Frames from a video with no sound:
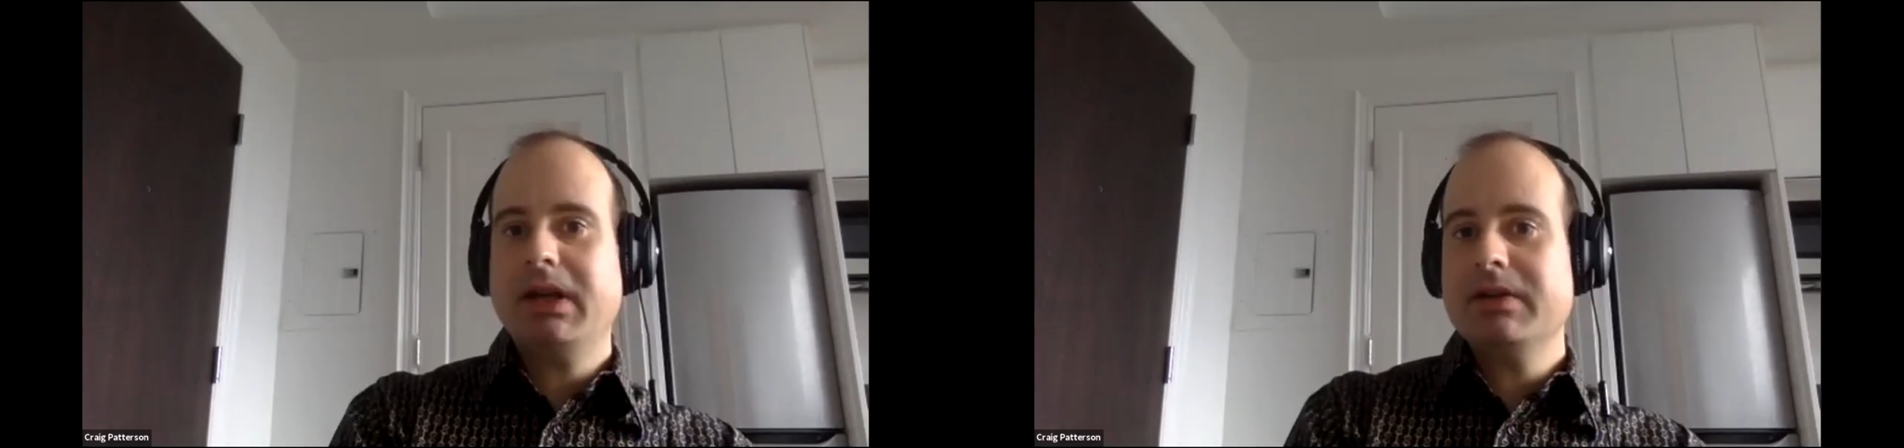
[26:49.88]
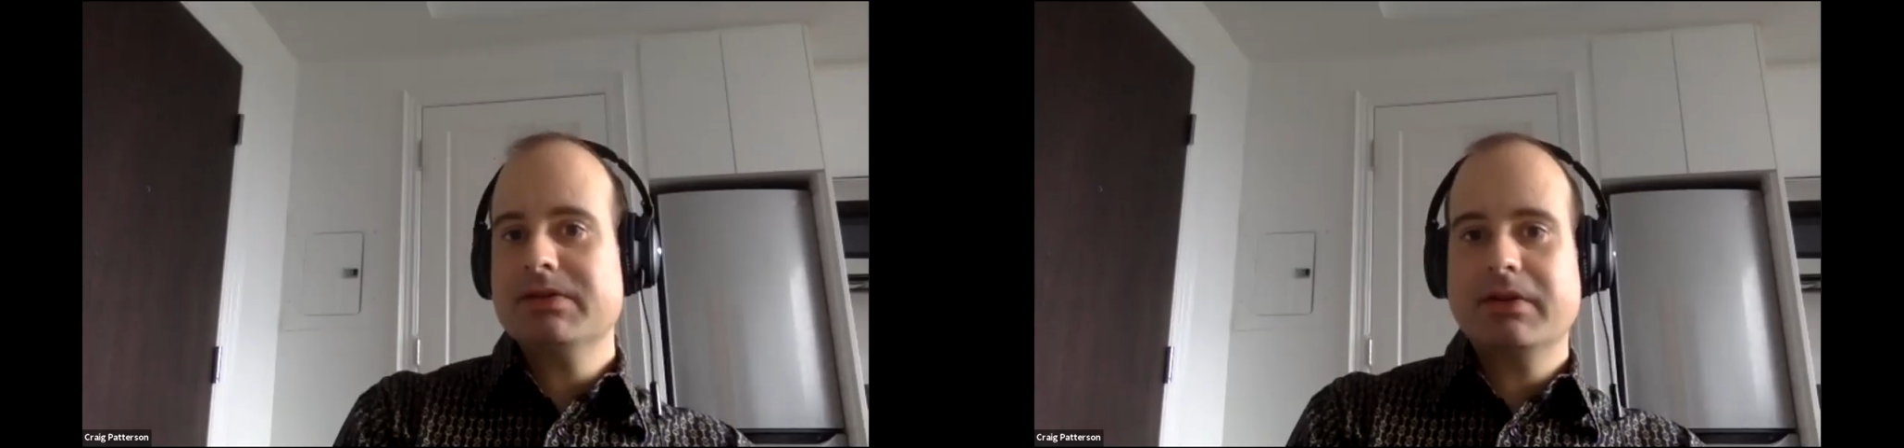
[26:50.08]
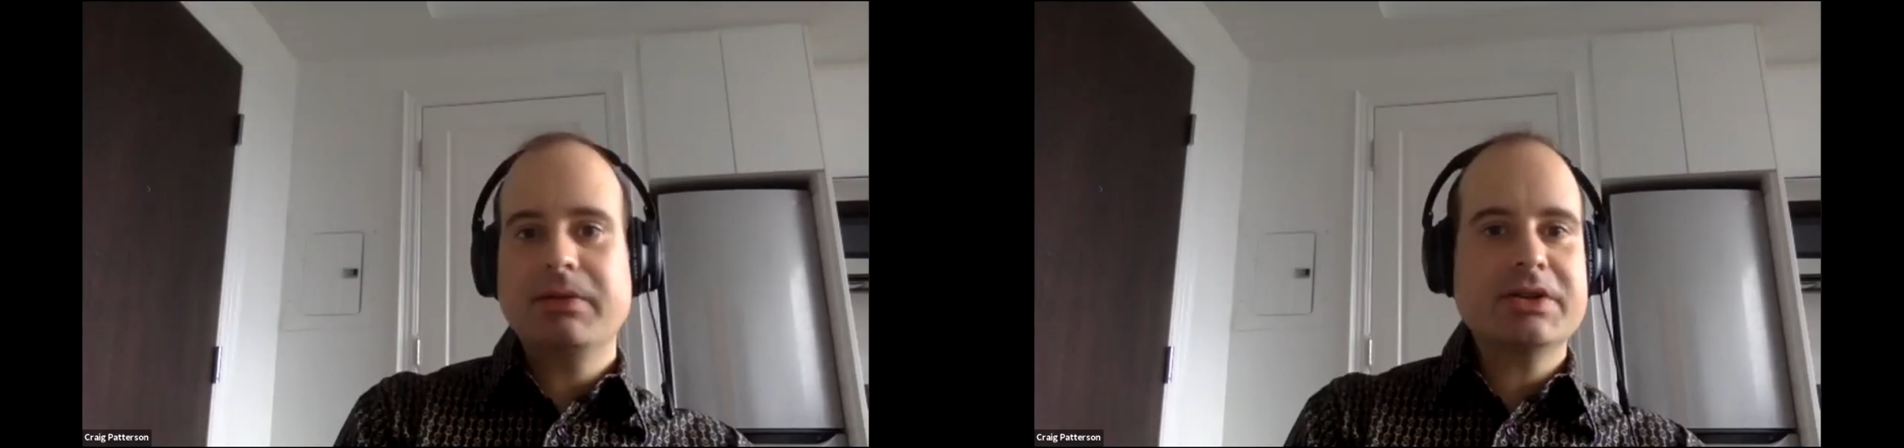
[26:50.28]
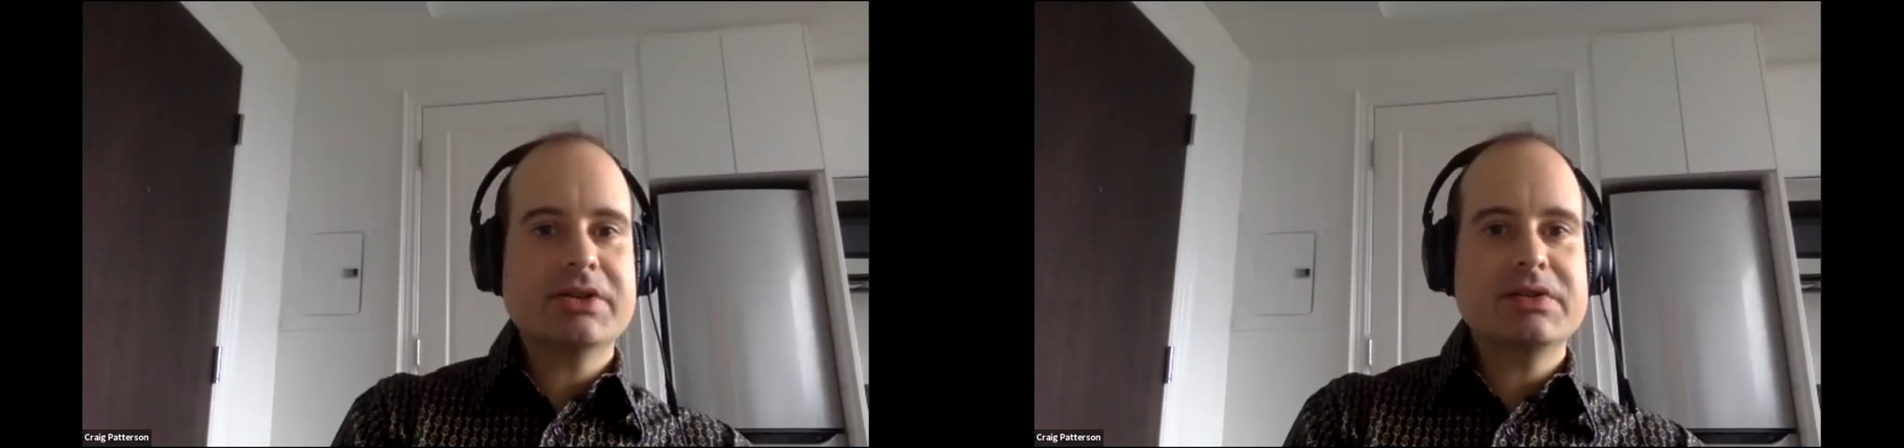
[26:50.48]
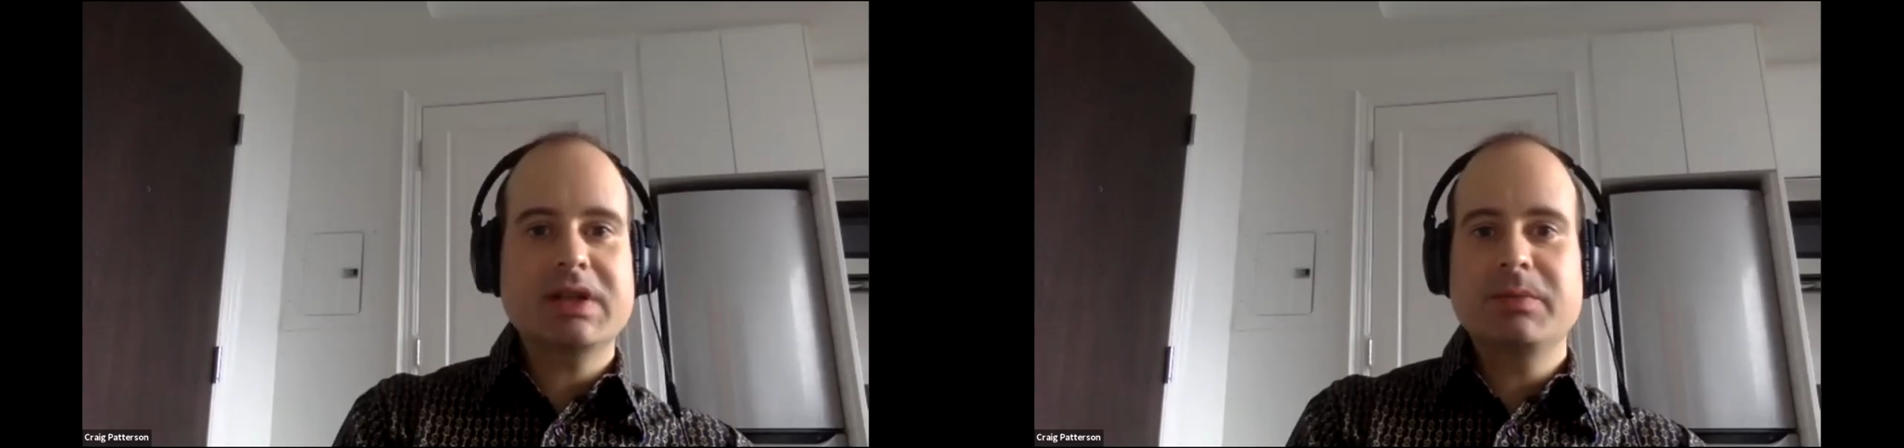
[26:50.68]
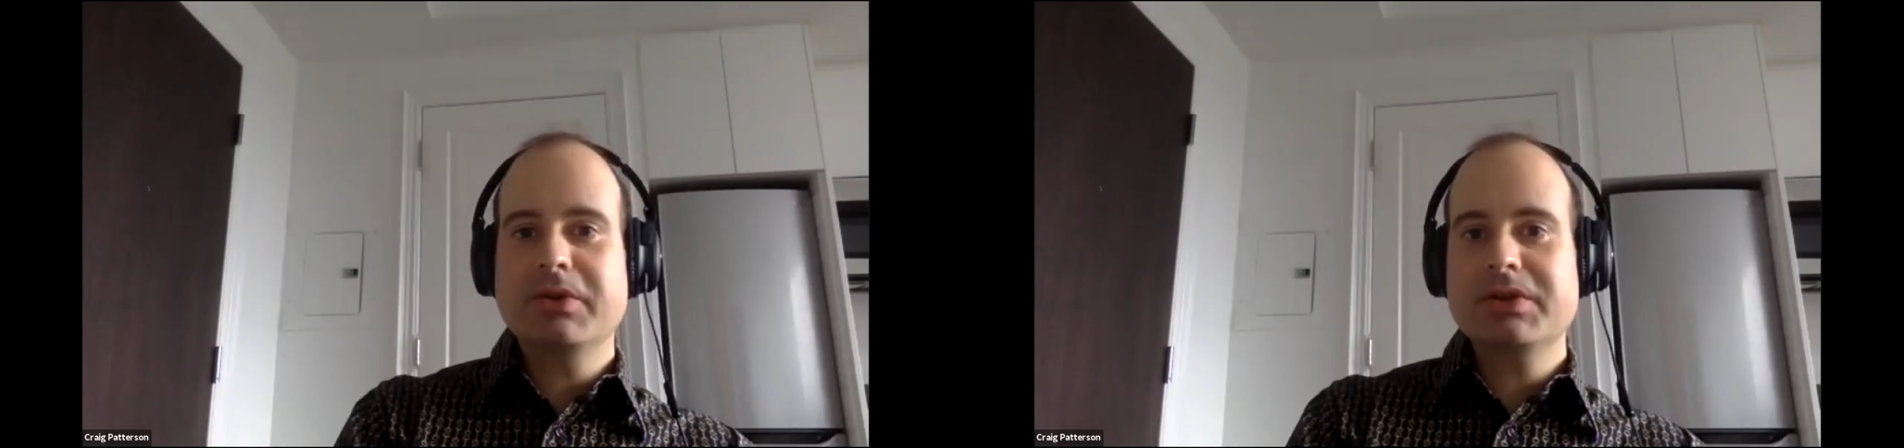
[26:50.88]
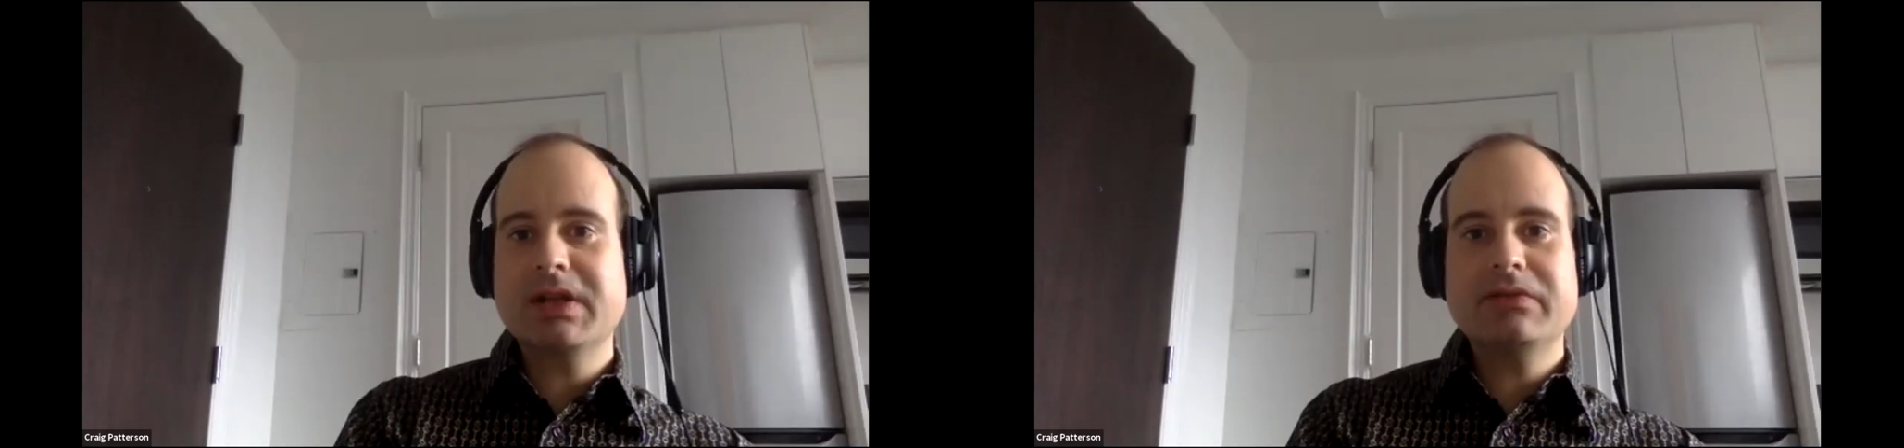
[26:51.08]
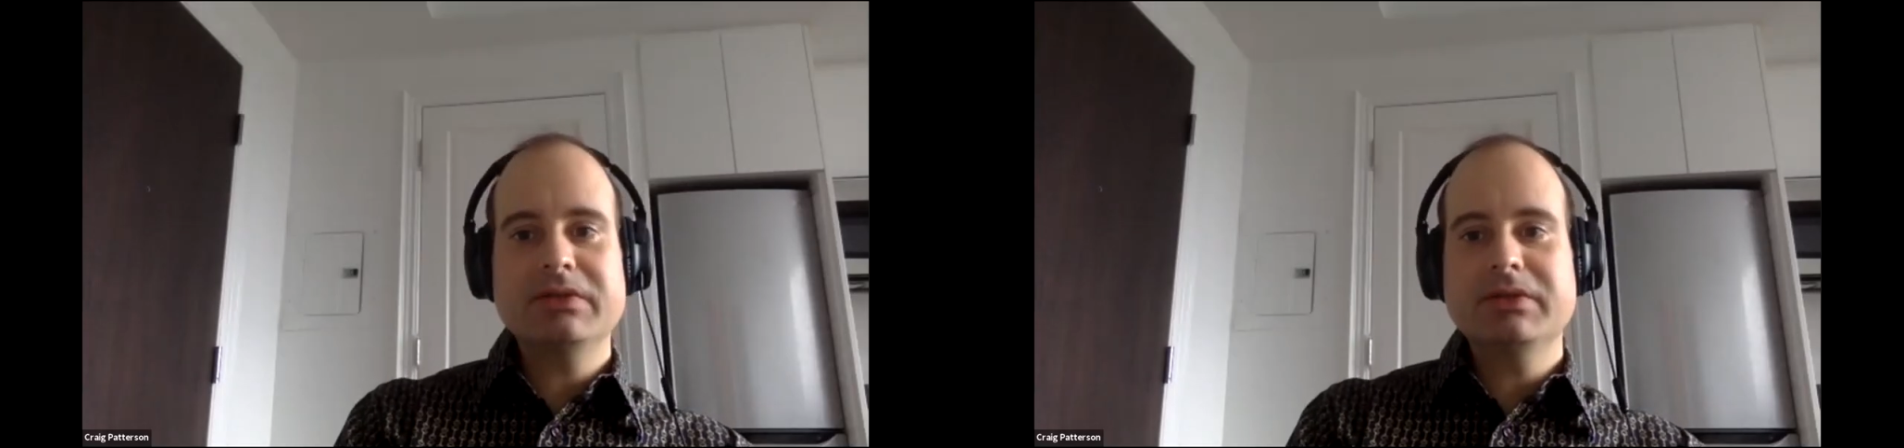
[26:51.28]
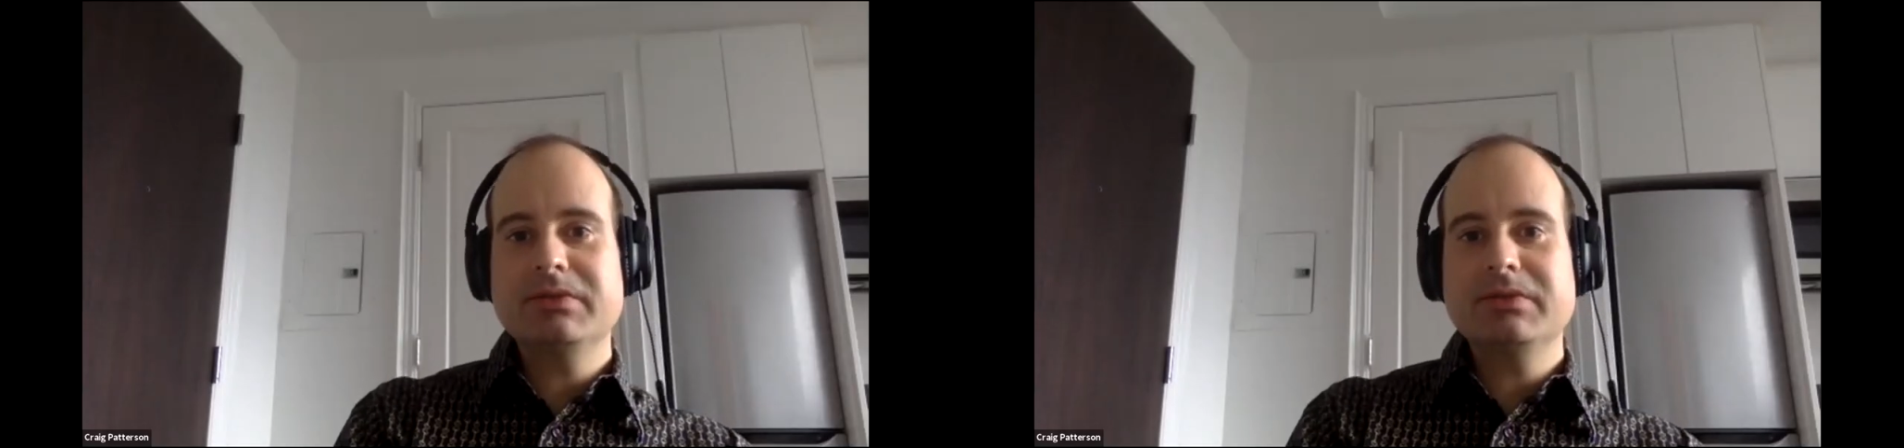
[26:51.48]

answer questions, and more stuff will